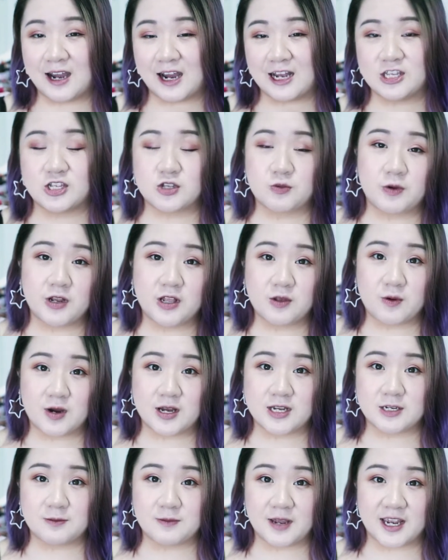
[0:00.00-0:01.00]
I just really
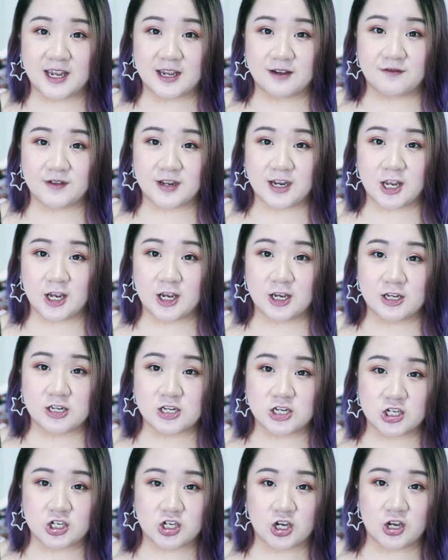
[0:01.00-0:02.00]
wanted to make a video
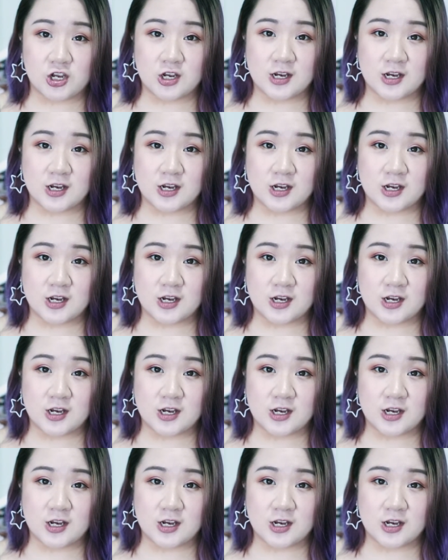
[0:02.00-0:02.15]
to show